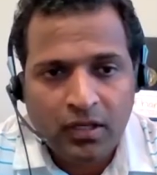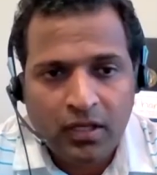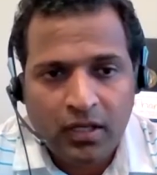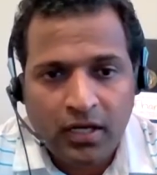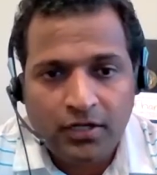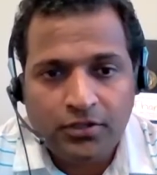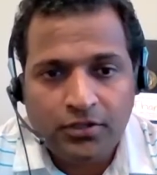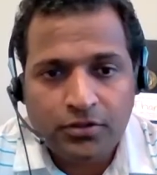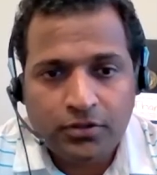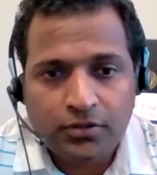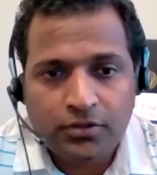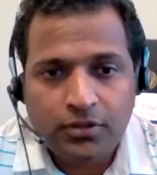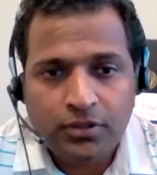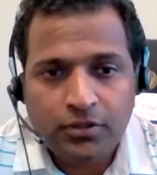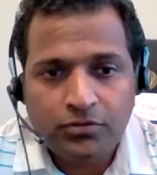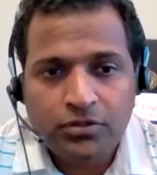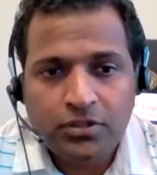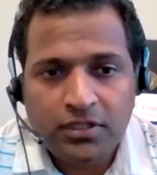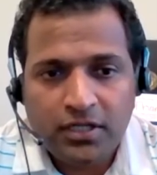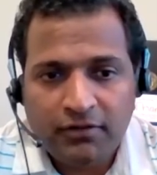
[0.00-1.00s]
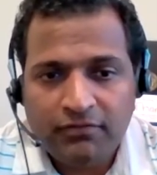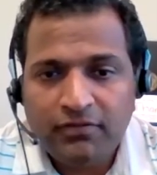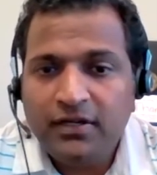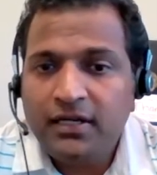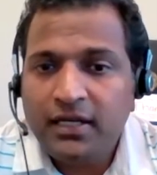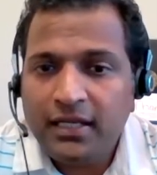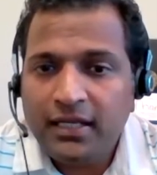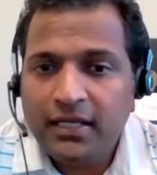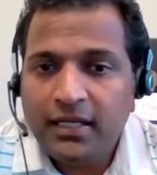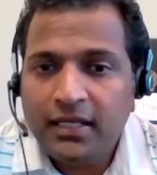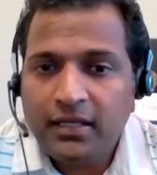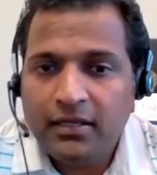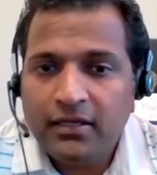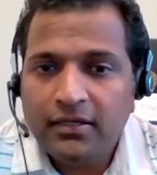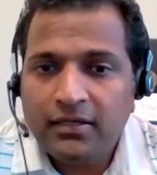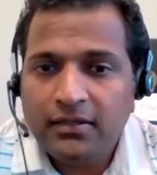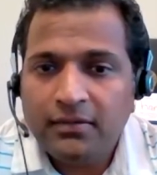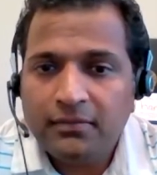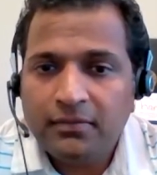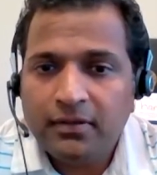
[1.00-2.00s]
And so you should definitely
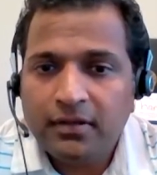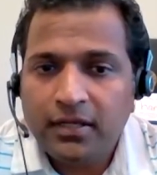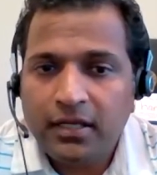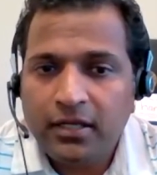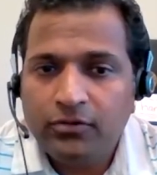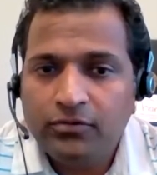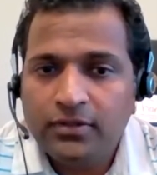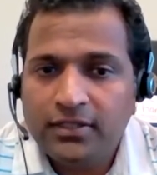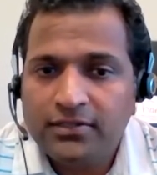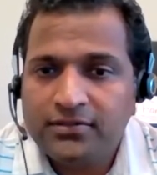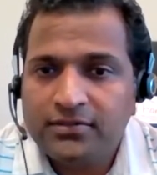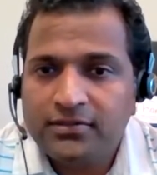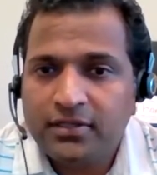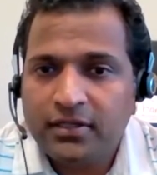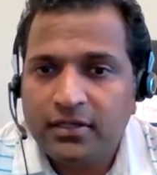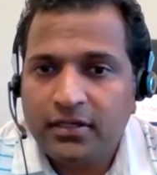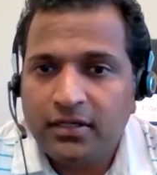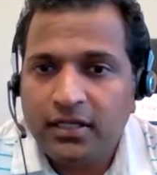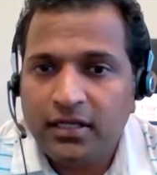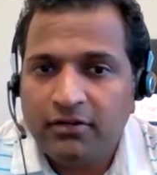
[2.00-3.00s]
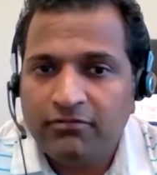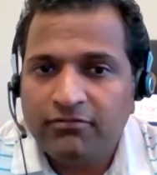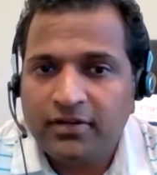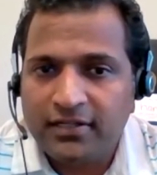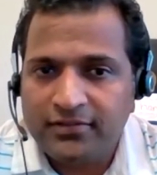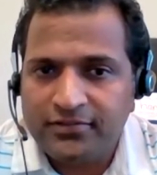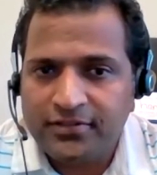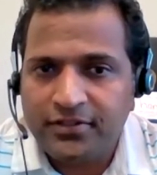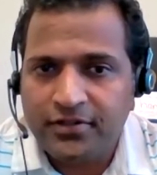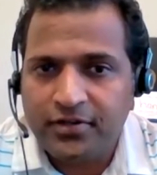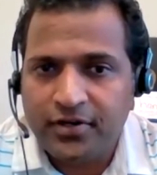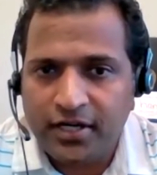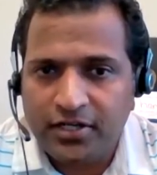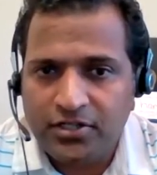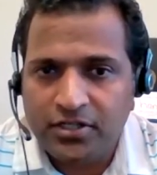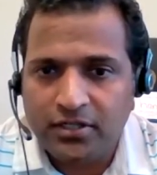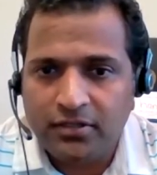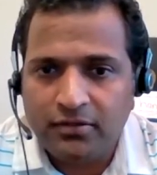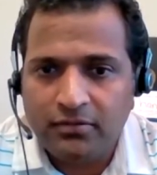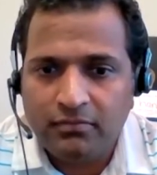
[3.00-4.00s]
give this enough
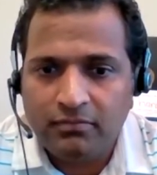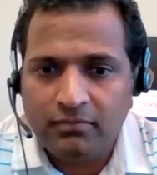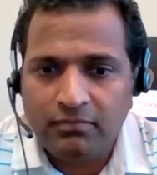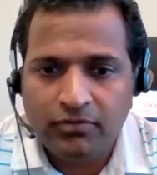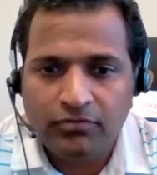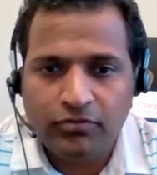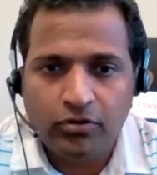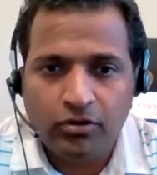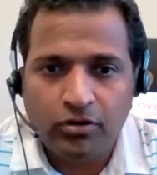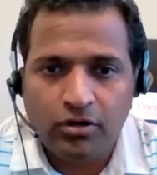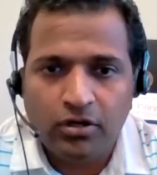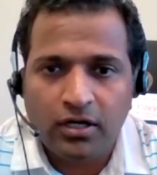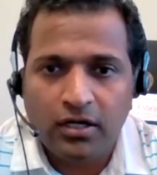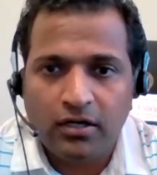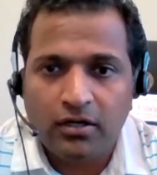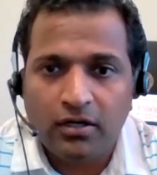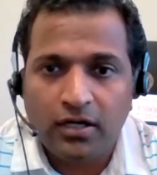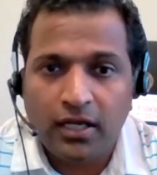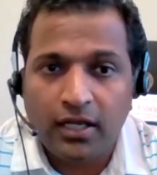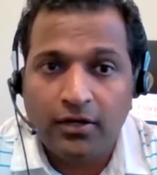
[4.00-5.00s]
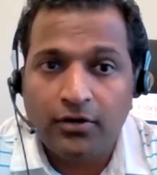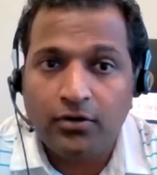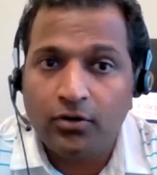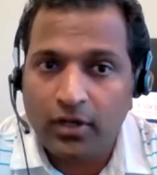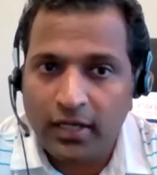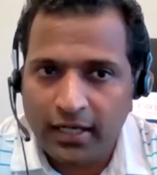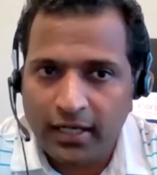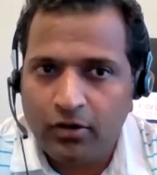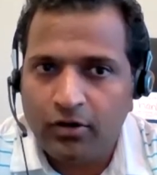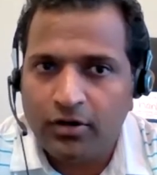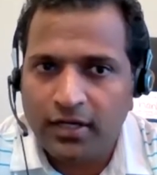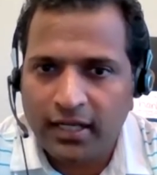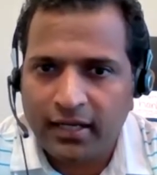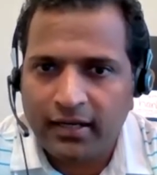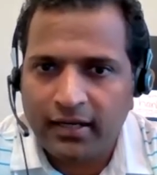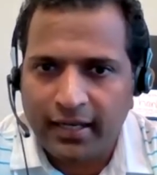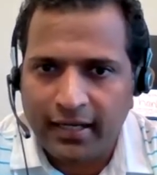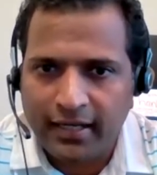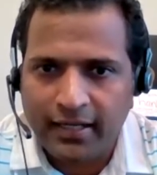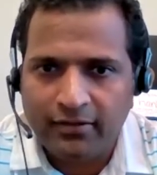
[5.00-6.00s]
consideration before enrolling or
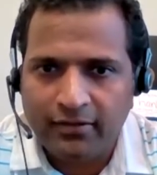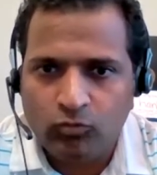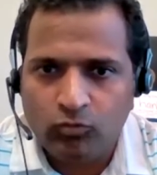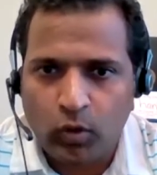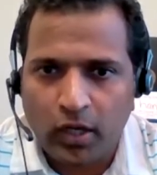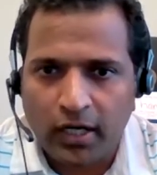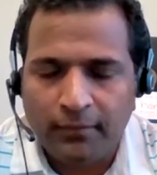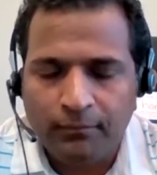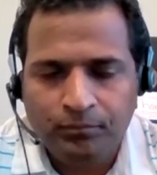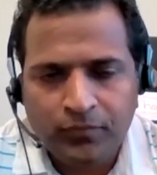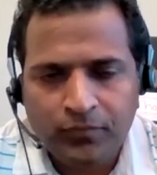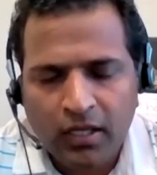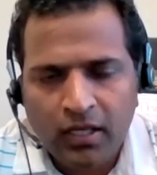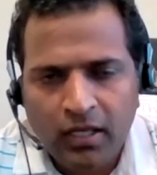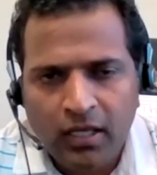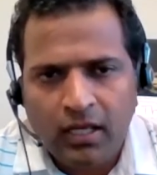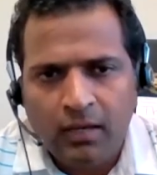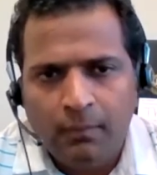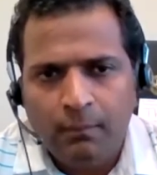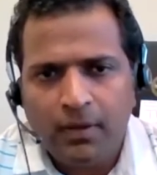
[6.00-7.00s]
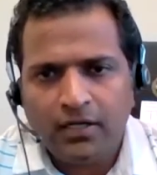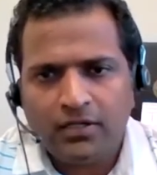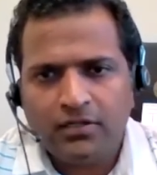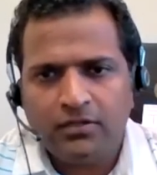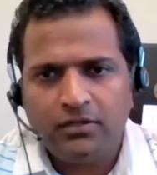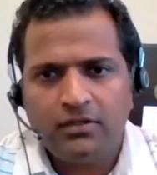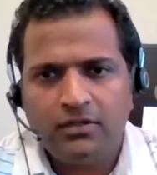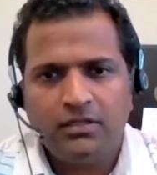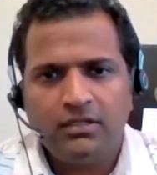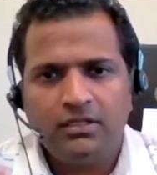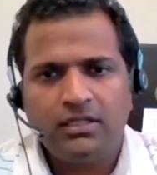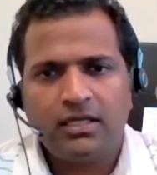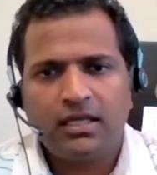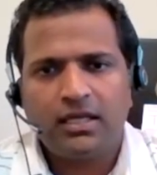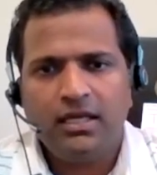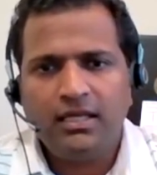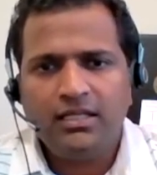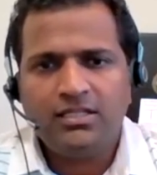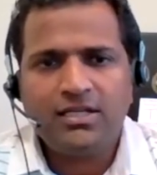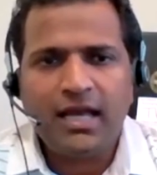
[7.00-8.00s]
declining one. But the
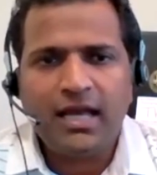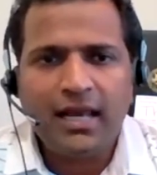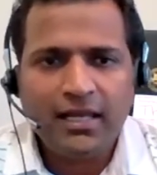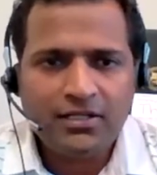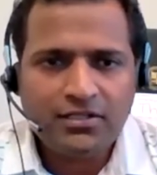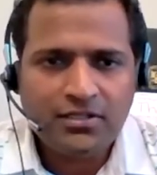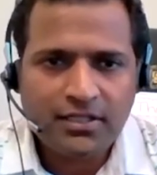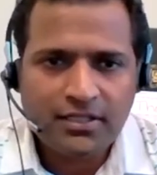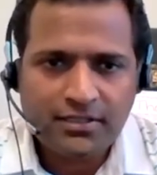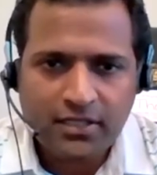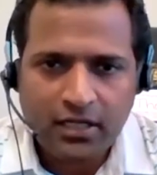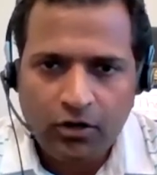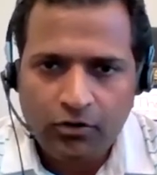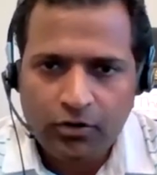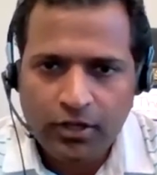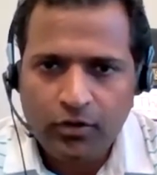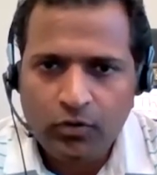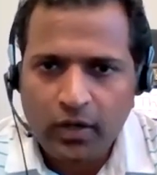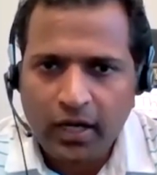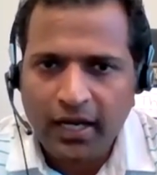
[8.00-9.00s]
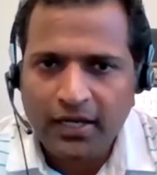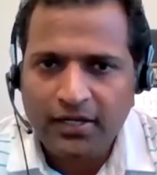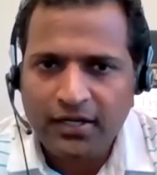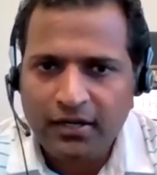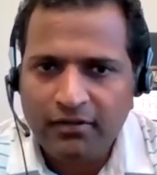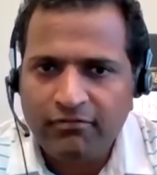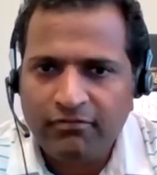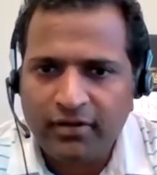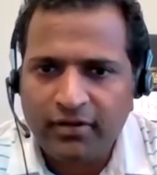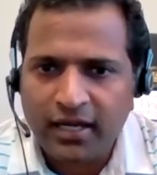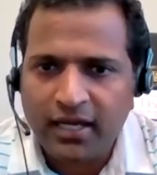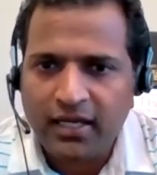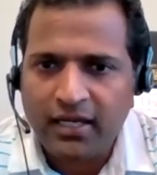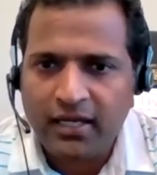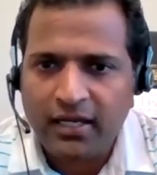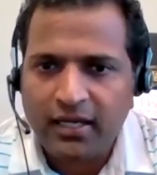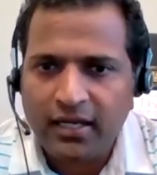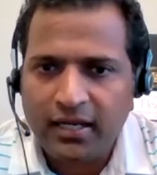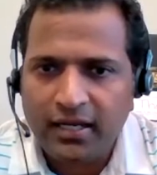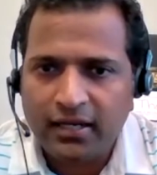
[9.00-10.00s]
key challenge is, how do you identify
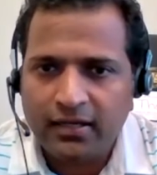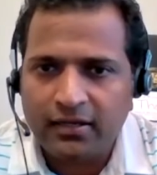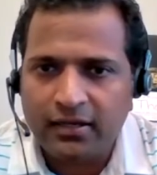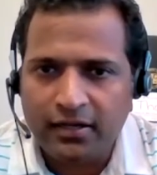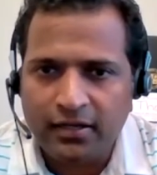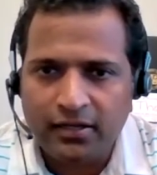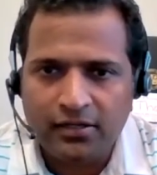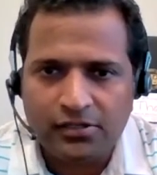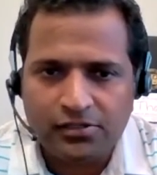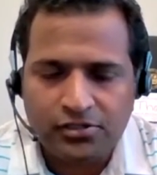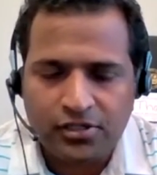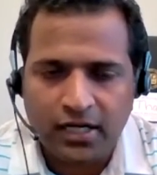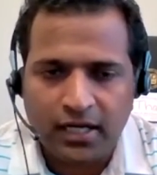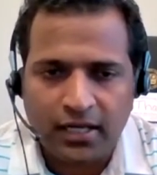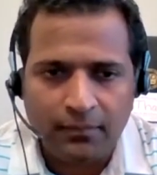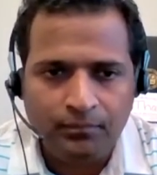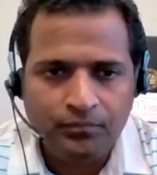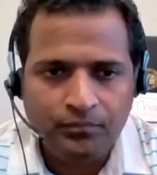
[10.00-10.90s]
a clinical trial?